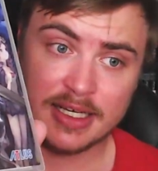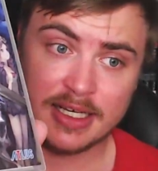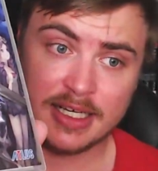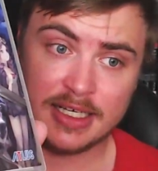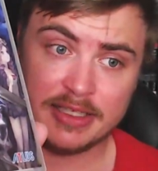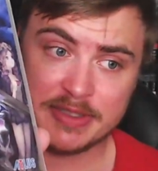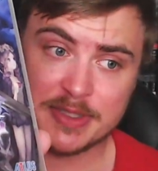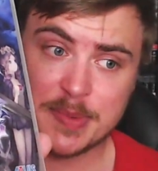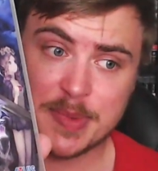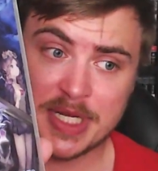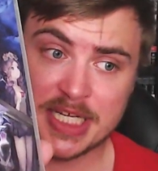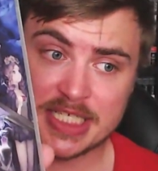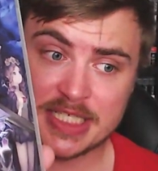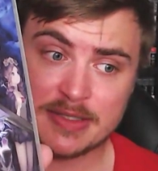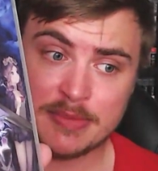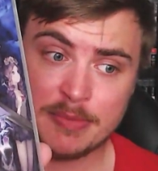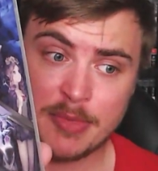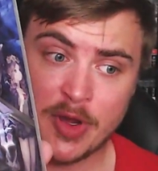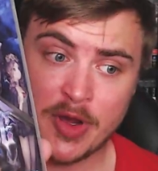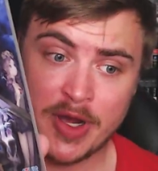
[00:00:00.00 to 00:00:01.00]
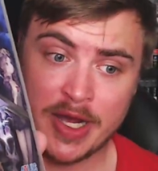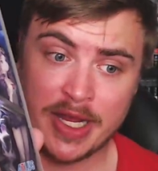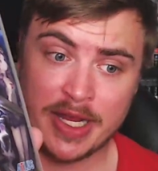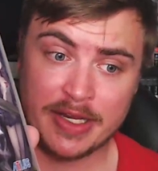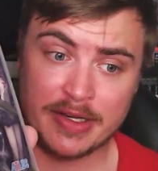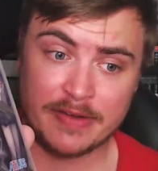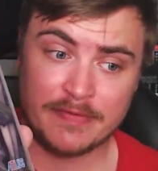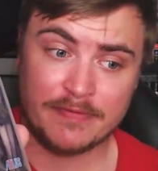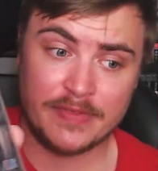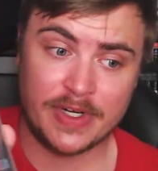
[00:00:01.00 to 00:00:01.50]
It was peace of
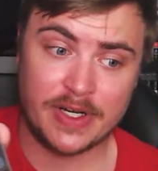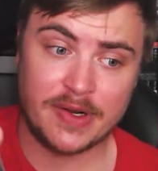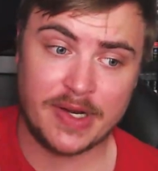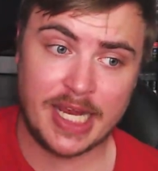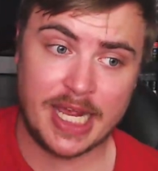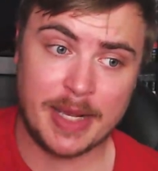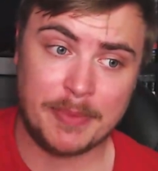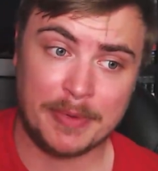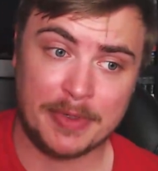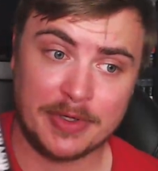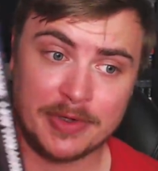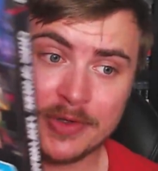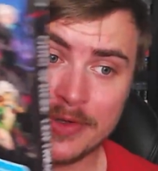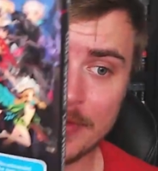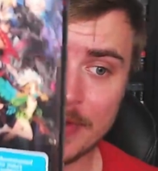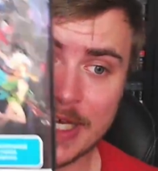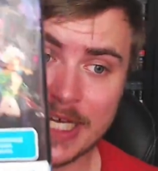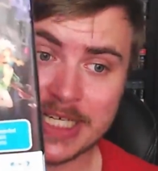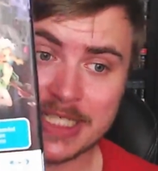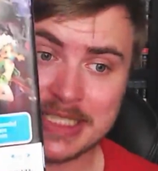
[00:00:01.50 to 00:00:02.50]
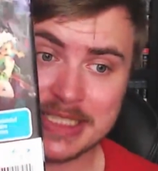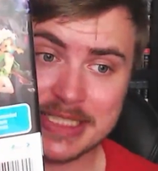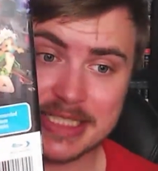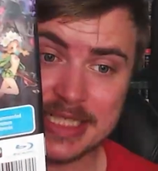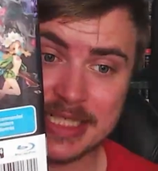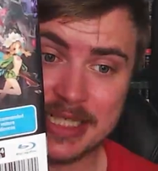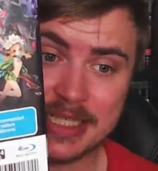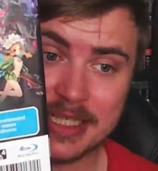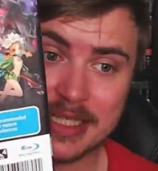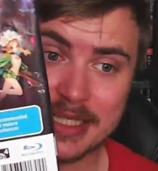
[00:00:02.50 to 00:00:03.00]
mind. I'm very happy to have added it to
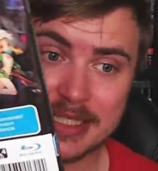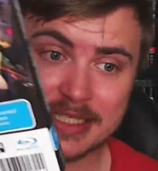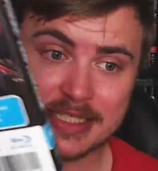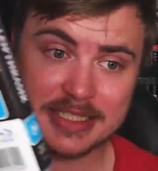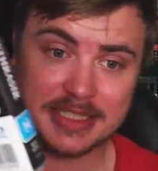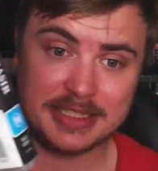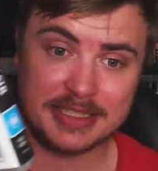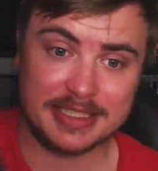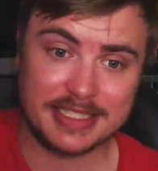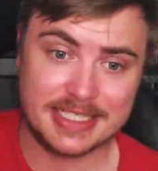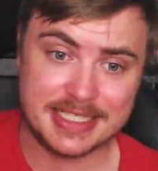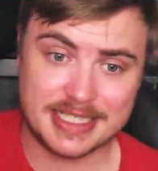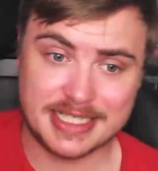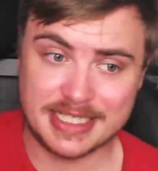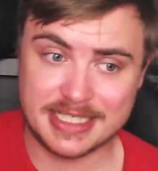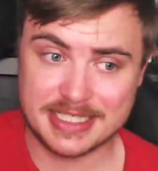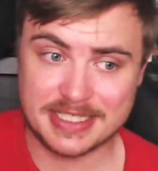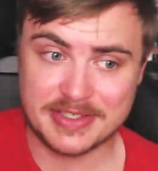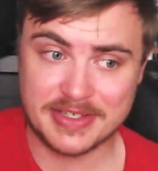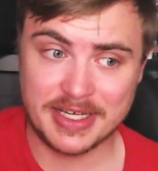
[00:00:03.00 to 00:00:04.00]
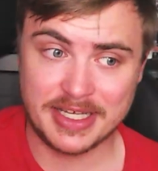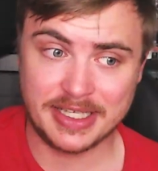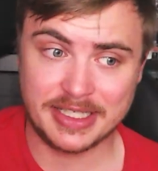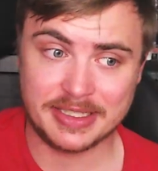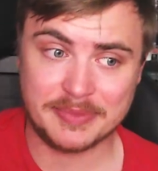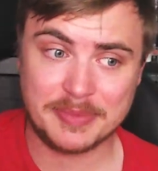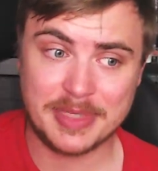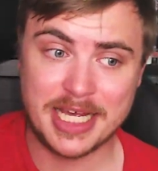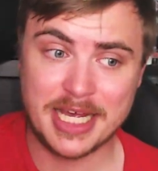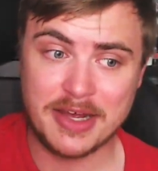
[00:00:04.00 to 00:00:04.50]
the collection. This is the
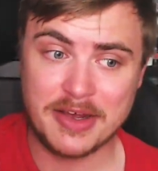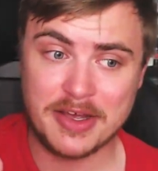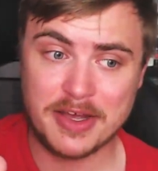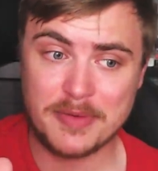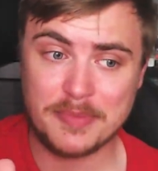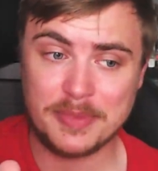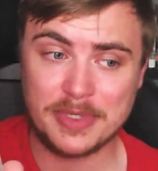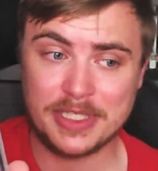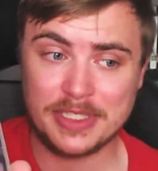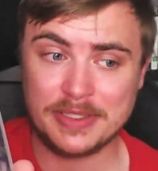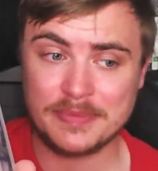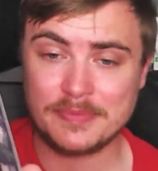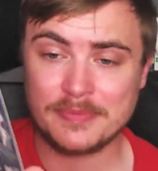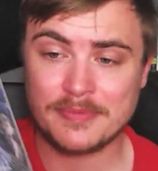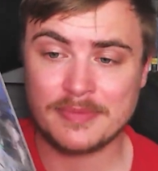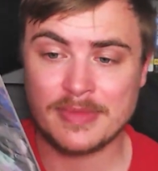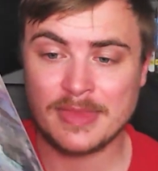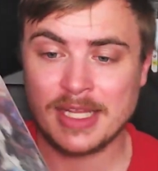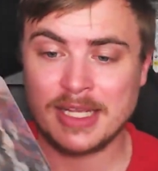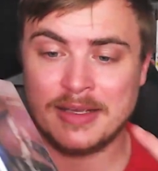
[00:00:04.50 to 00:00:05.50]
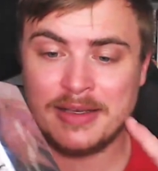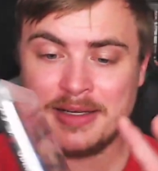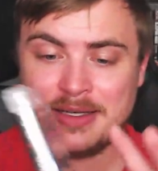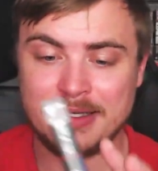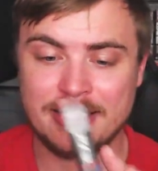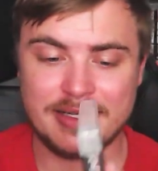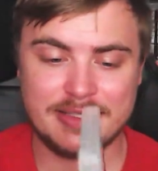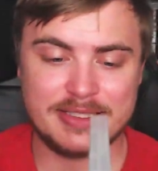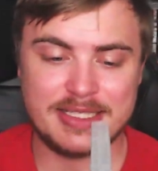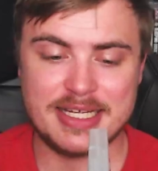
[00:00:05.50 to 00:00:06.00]
Australian PAL copy. It
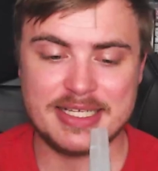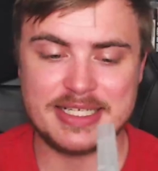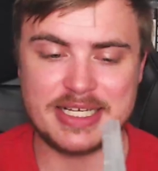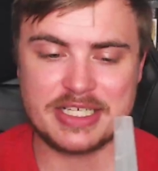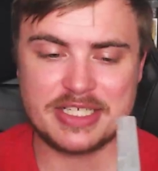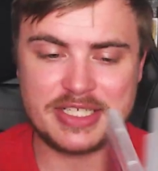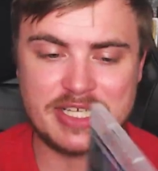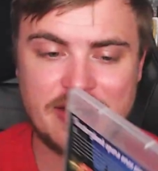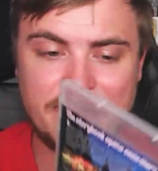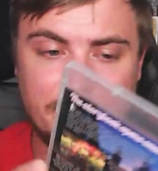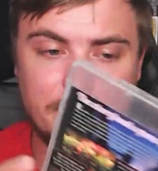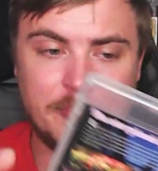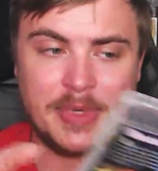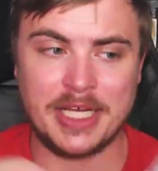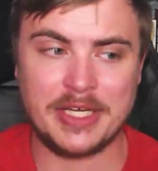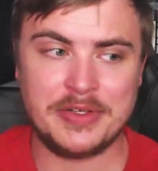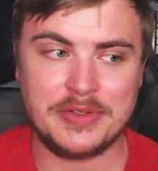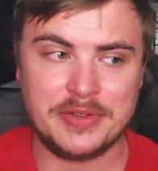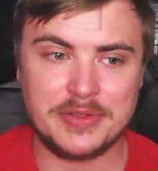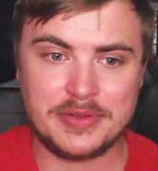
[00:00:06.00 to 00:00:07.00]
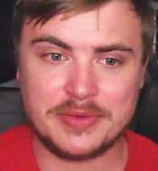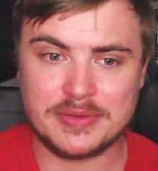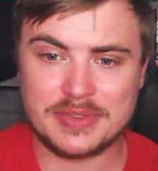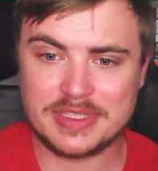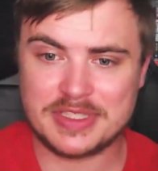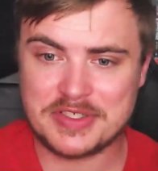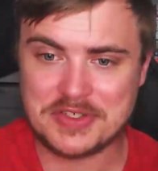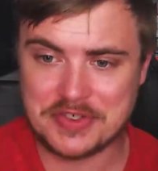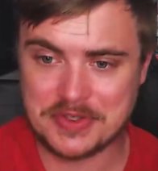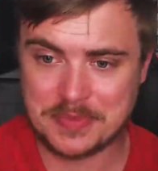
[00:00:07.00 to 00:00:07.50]
does actually have a manual, a
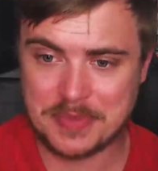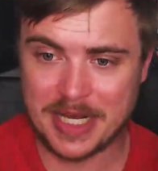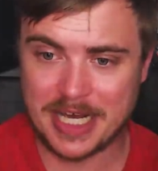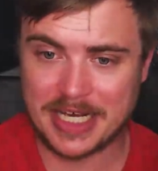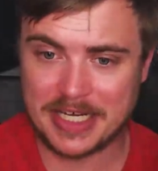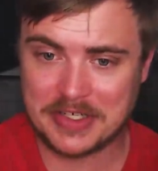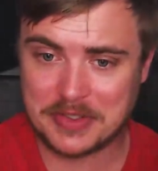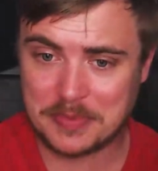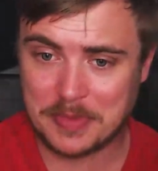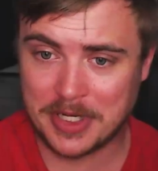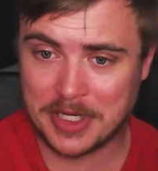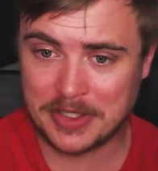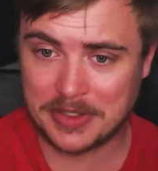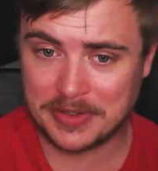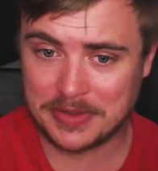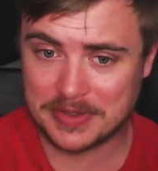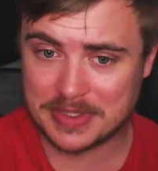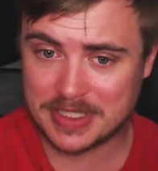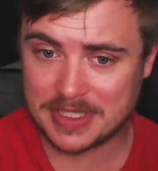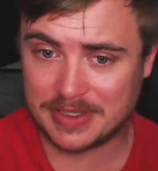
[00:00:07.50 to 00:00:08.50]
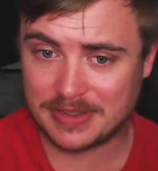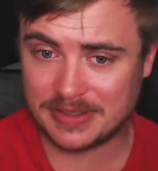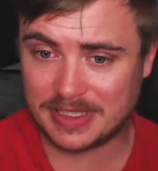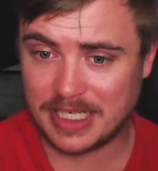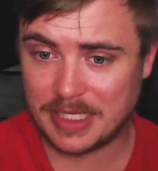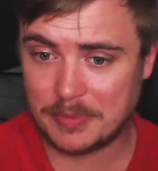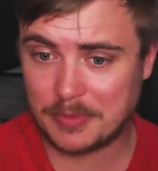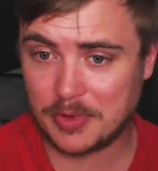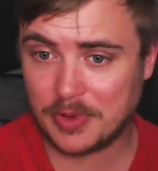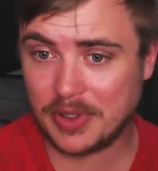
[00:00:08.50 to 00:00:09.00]
2-page manual, so
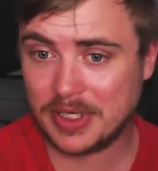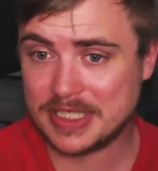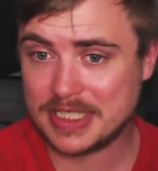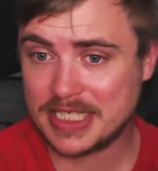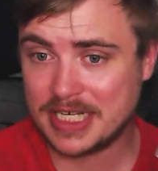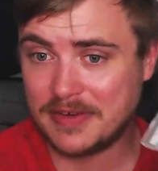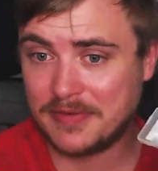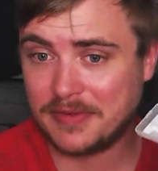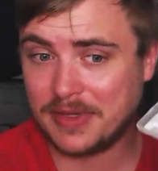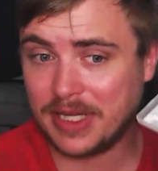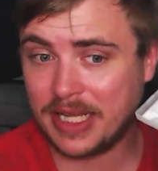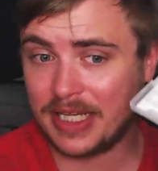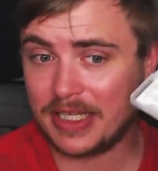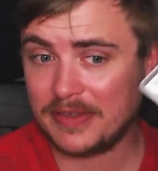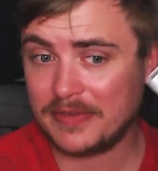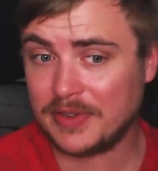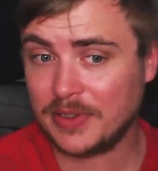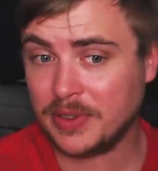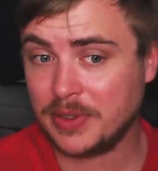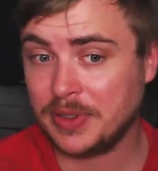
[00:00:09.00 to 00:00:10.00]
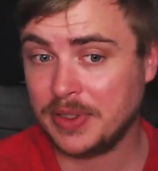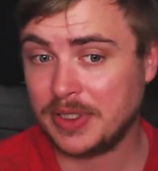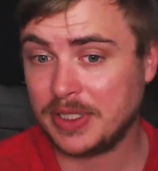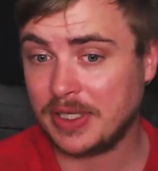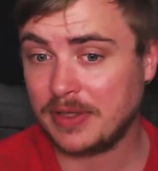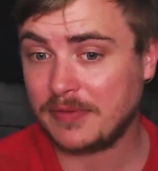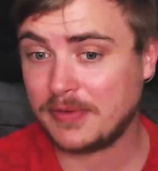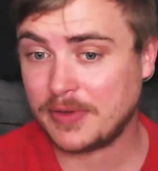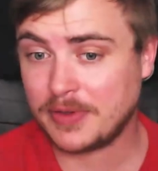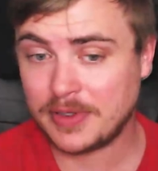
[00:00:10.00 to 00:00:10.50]
keep your eyes out for that if you're
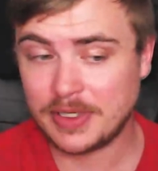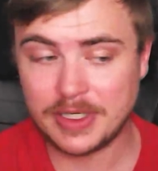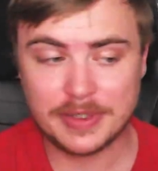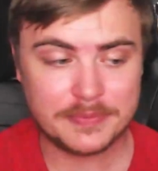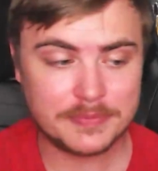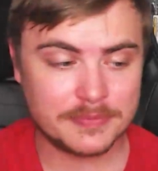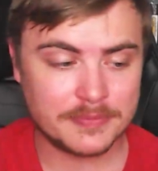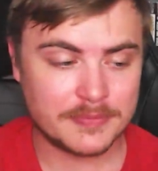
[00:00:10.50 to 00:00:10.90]
looking for it.